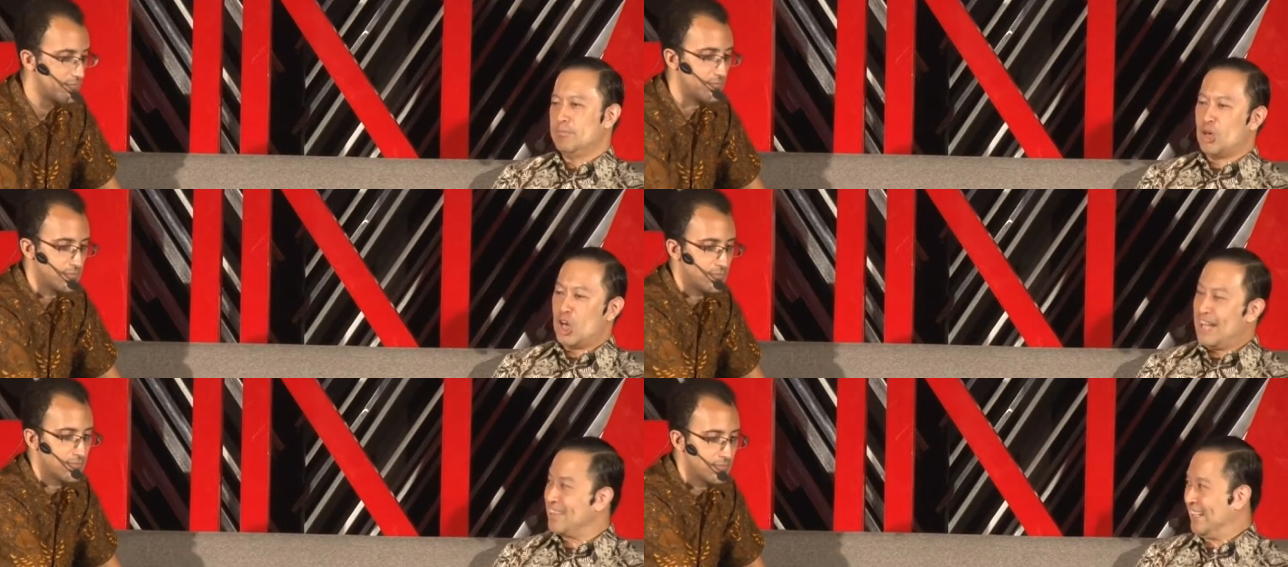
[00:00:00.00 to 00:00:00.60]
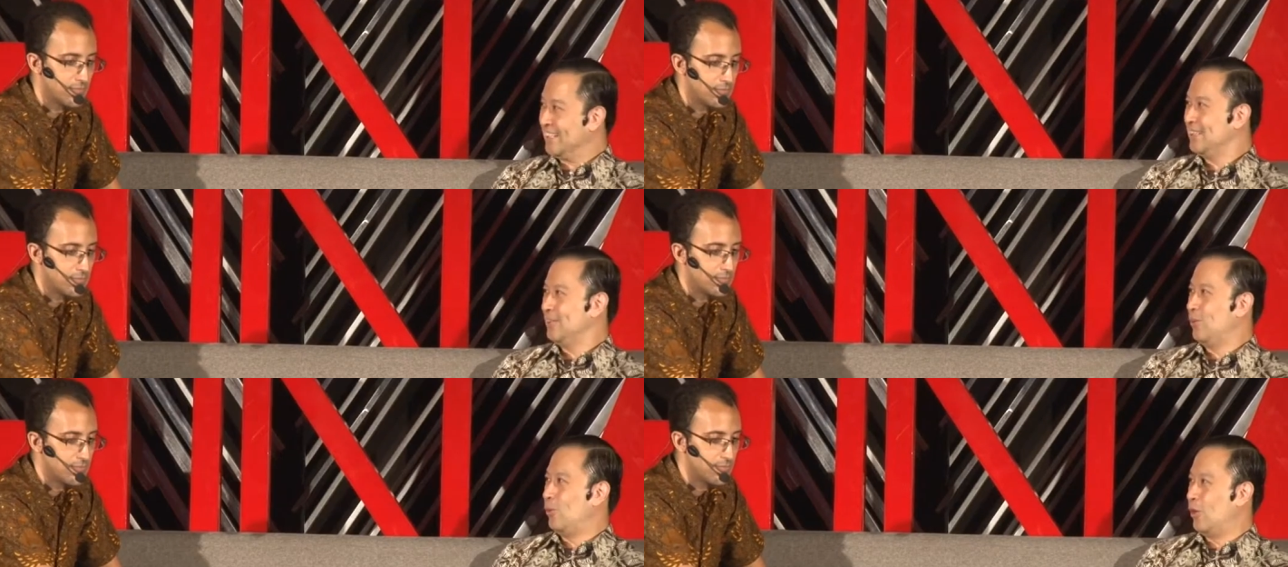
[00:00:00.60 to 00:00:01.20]
Speaker 1: monolithic
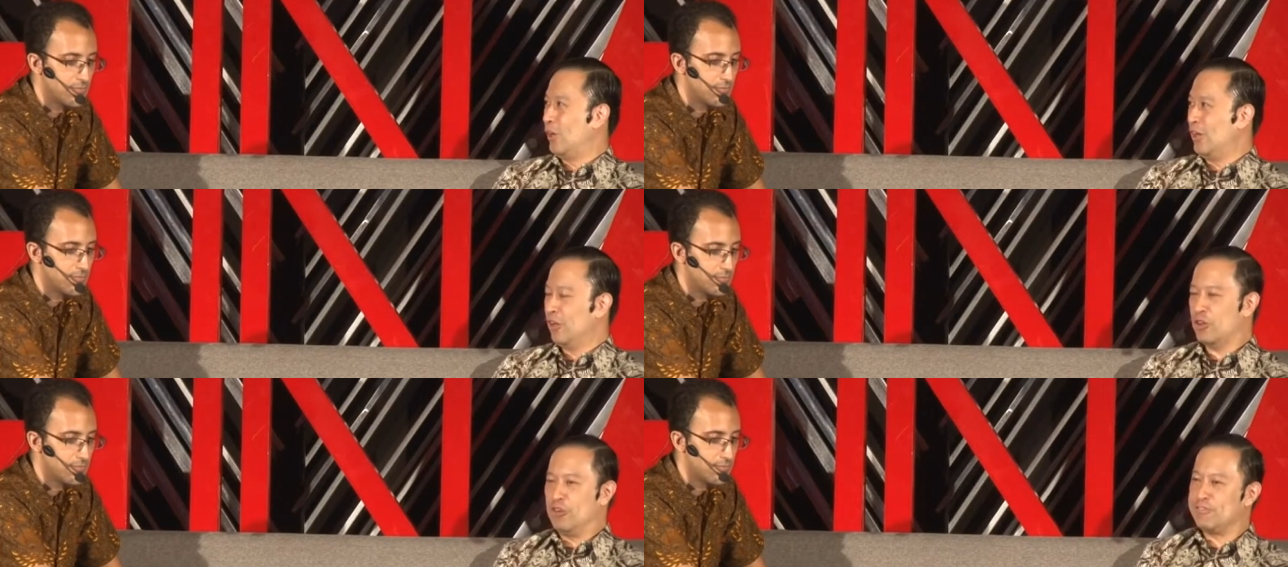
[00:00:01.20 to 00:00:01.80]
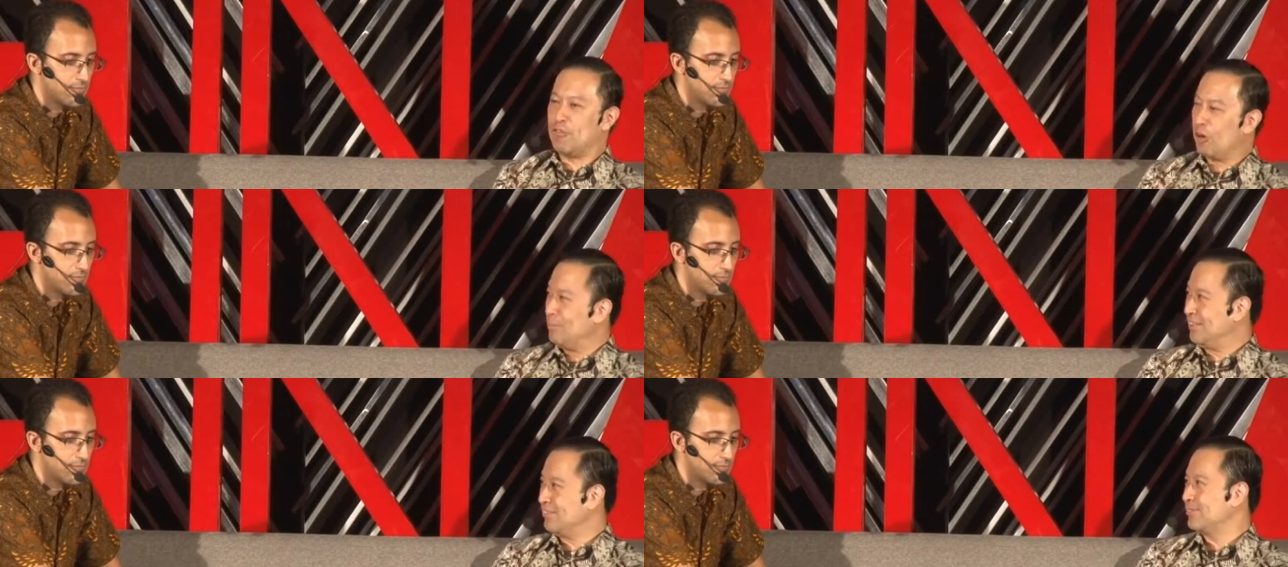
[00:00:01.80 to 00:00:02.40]
or
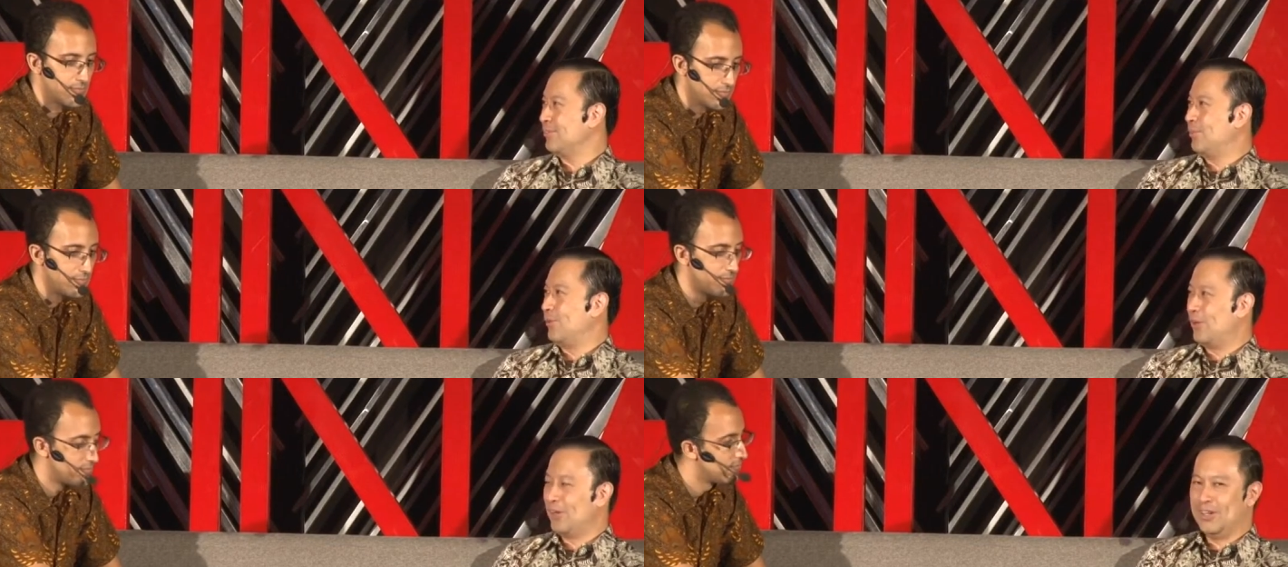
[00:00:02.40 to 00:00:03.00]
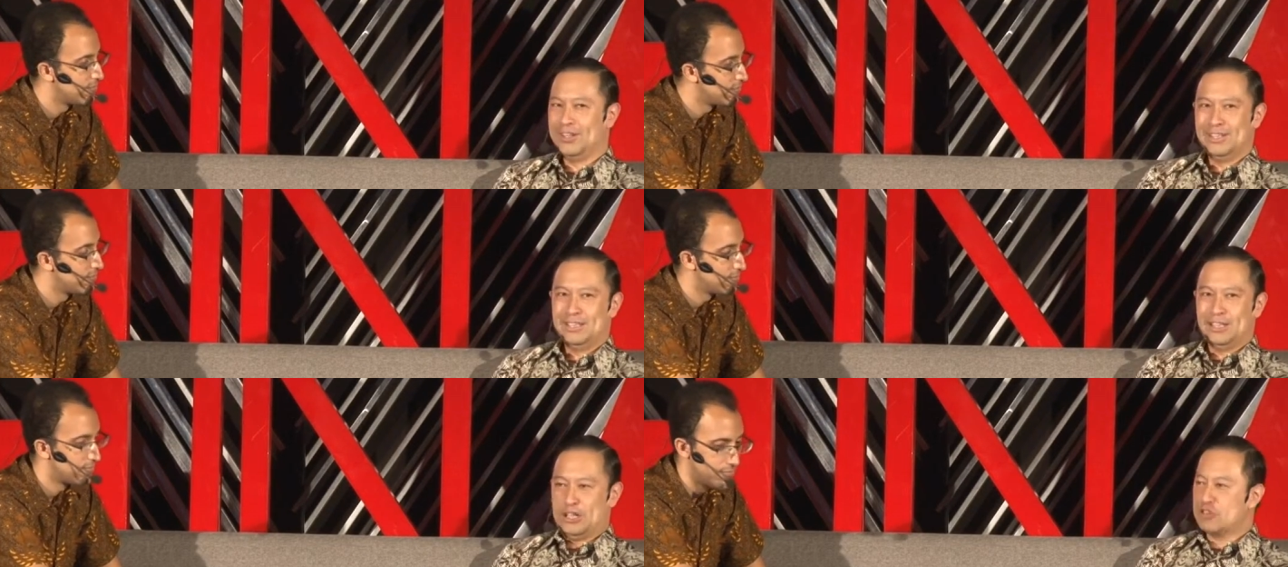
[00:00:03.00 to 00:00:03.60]
conformist or
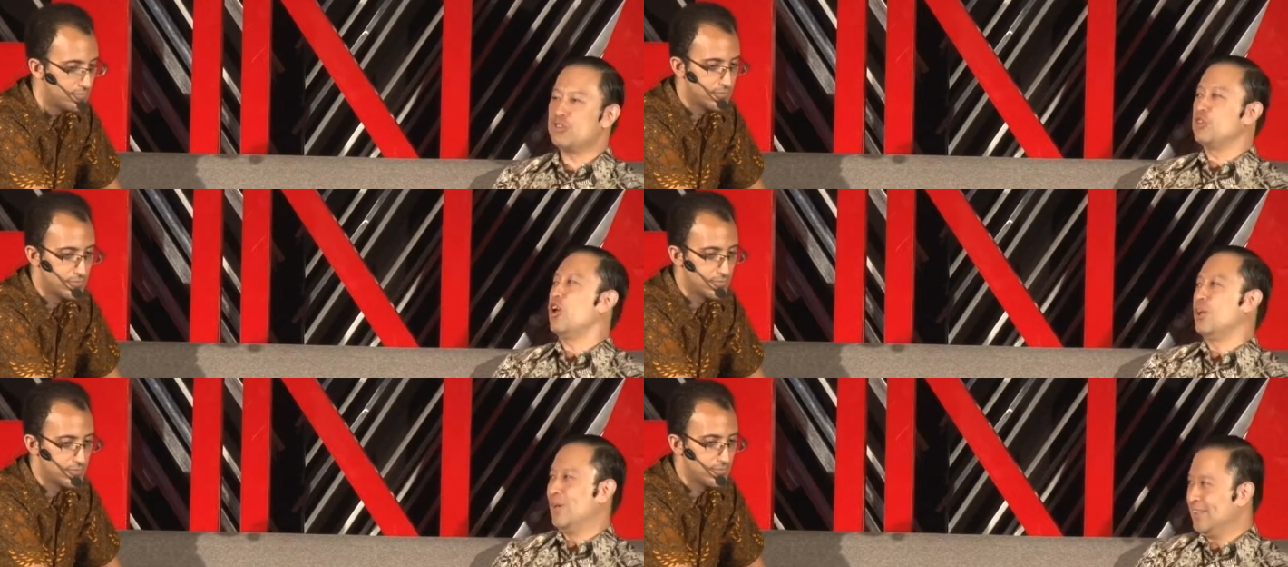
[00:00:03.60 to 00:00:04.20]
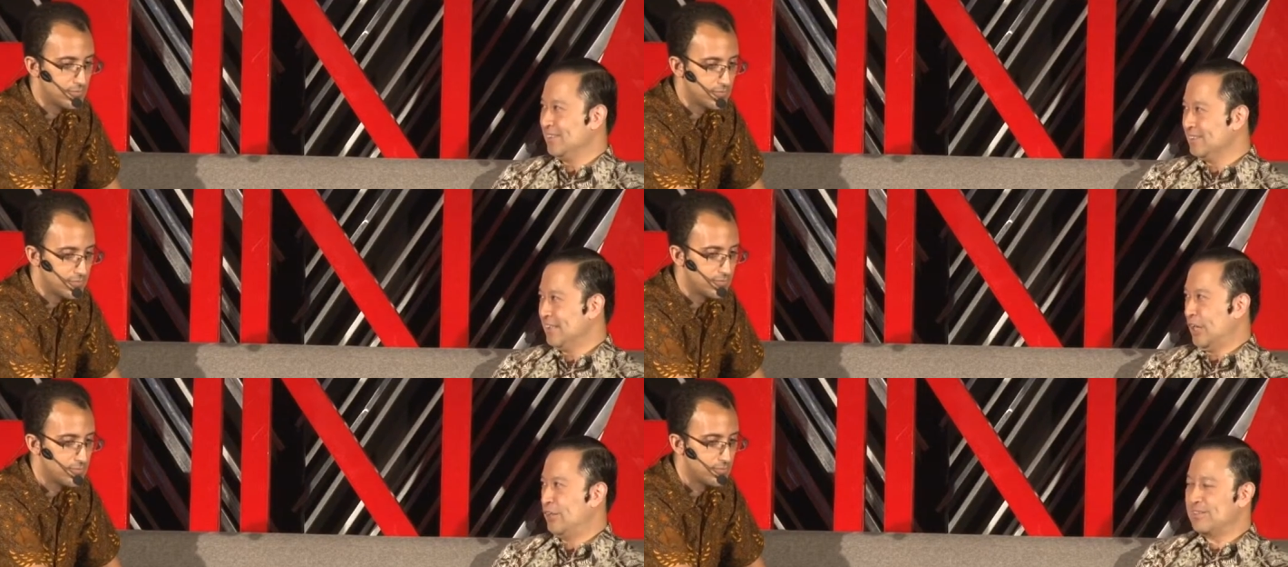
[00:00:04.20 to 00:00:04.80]
not so tolerant.
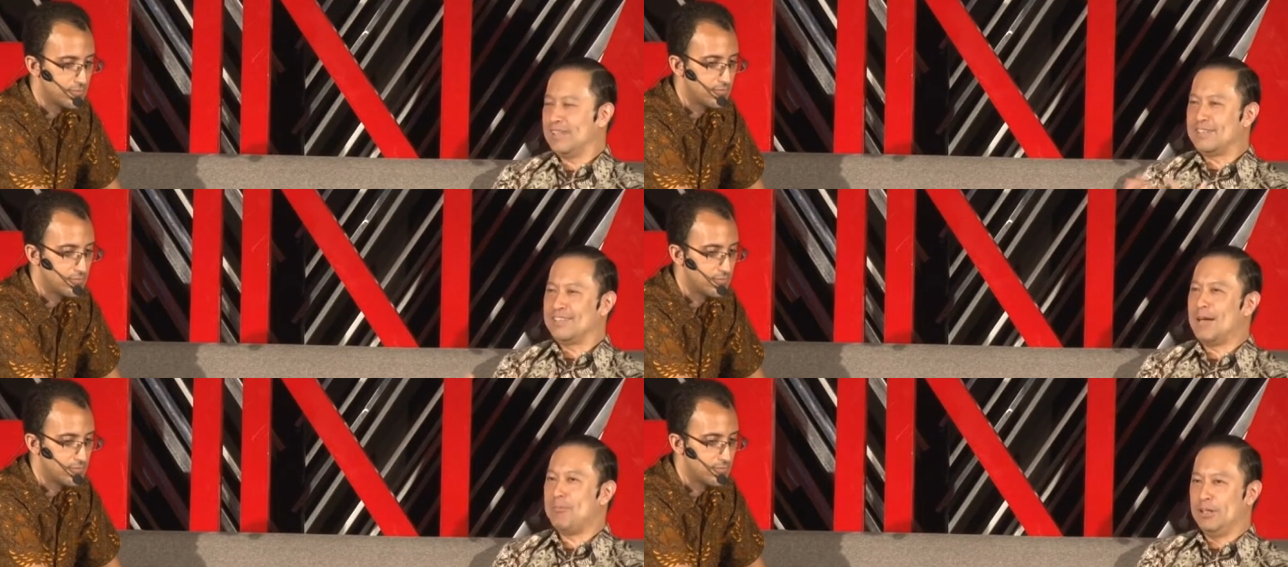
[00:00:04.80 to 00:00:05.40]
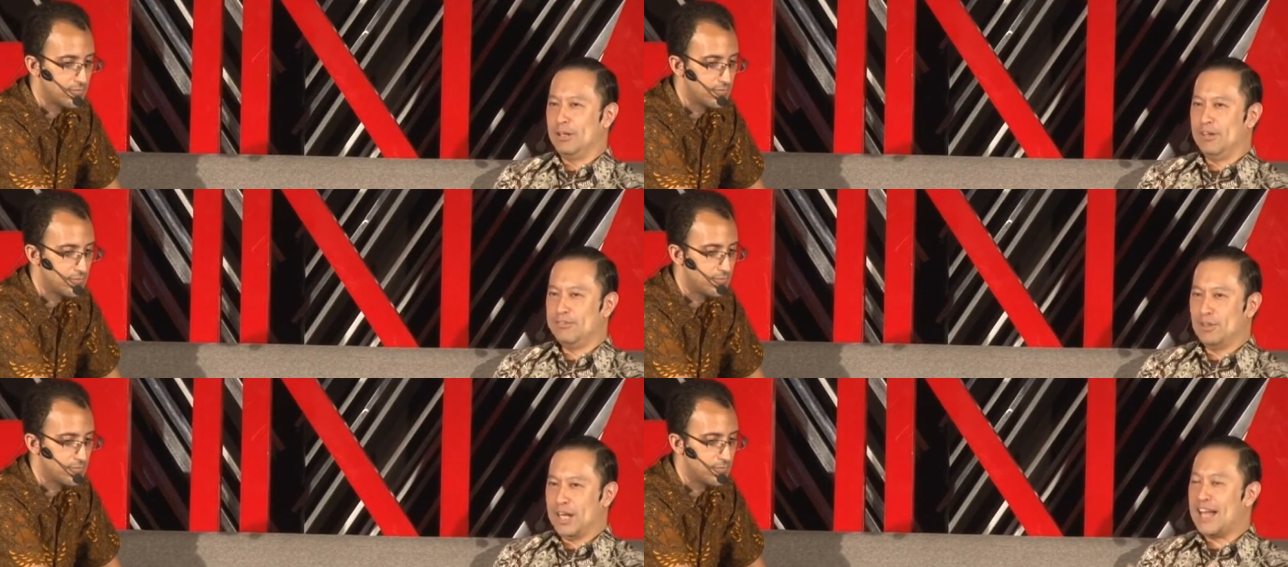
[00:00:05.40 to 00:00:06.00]
That's an example
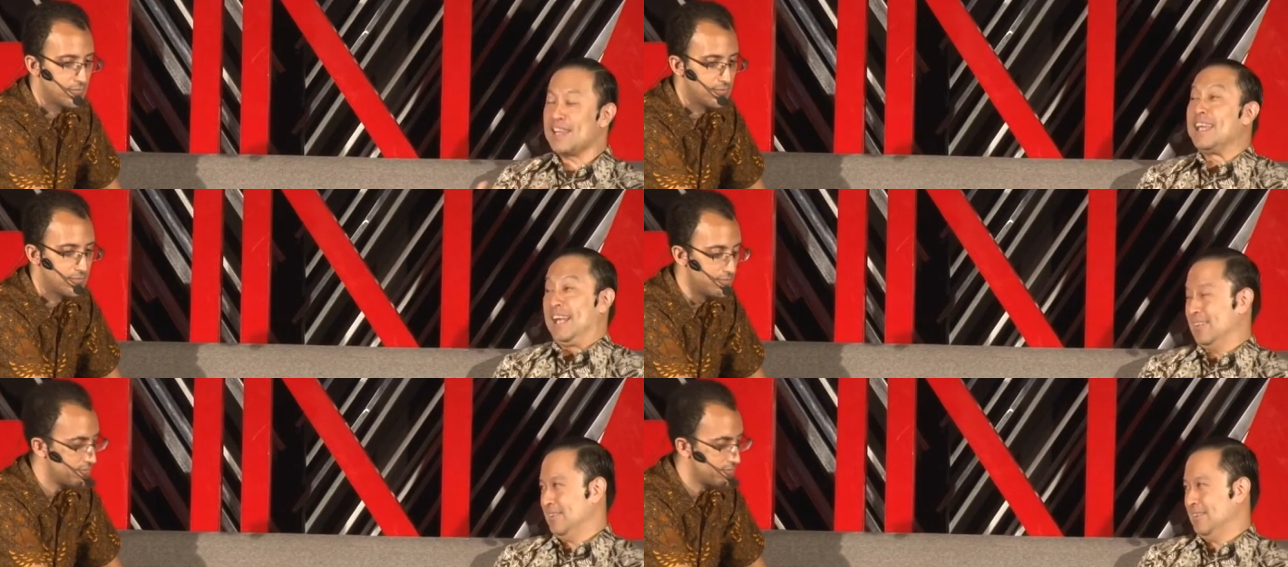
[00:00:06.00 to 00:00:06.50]
of what I think